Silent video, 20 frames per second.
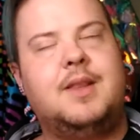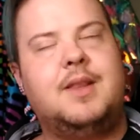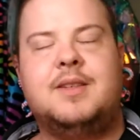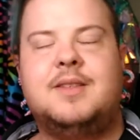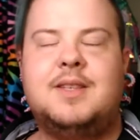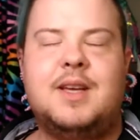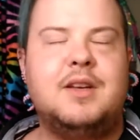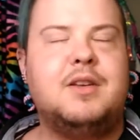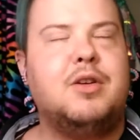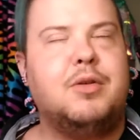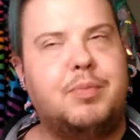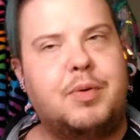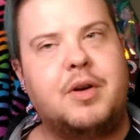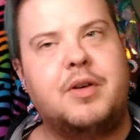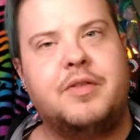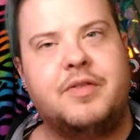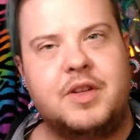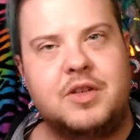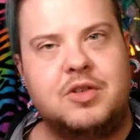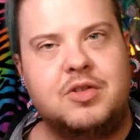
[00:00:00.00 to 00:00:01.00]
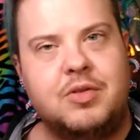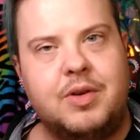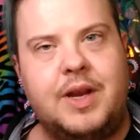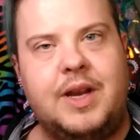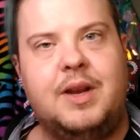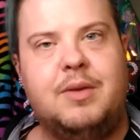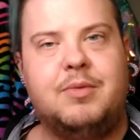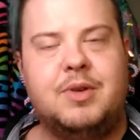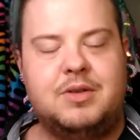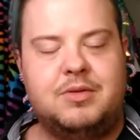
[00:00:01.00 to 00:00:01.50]
the center part of the
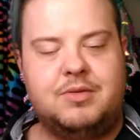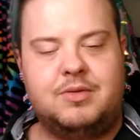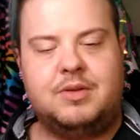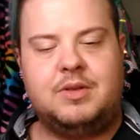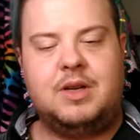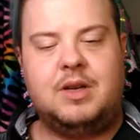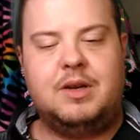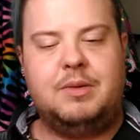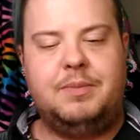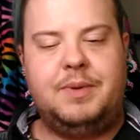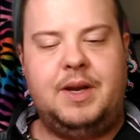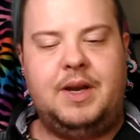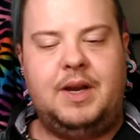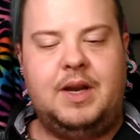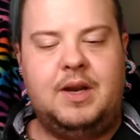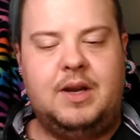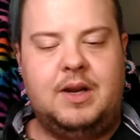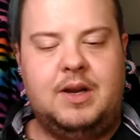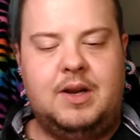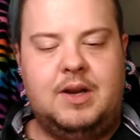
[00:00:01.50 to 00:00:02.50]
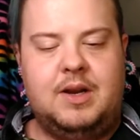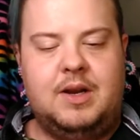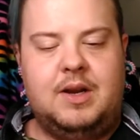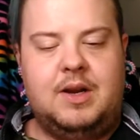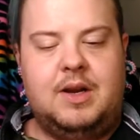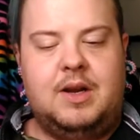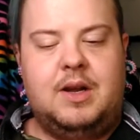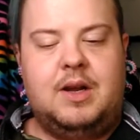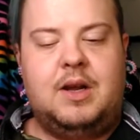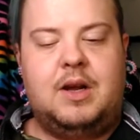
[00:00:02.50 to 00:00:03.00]
tree, which was going to be
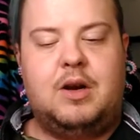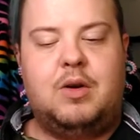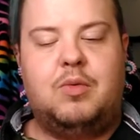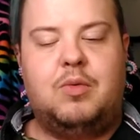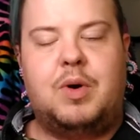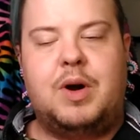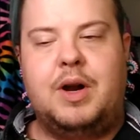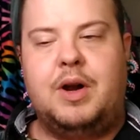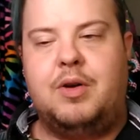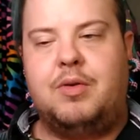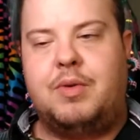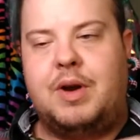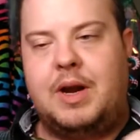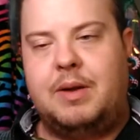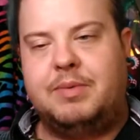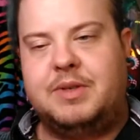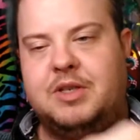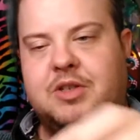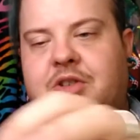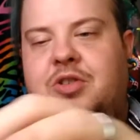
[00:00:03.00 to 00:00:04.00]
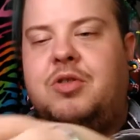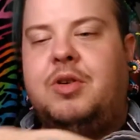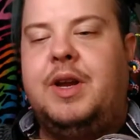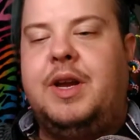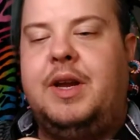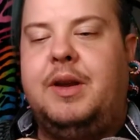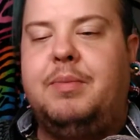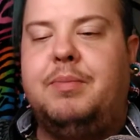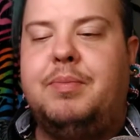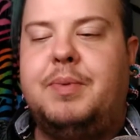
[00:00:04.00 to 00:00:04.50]
a wire wrapped
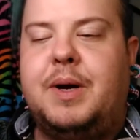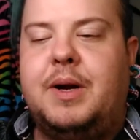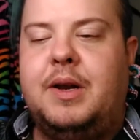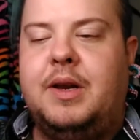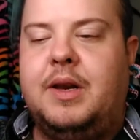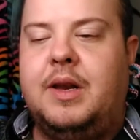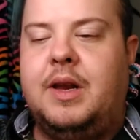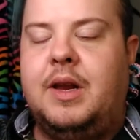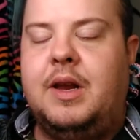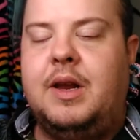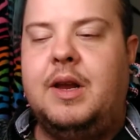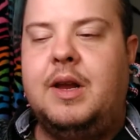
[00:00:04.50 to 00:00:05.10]
tree. But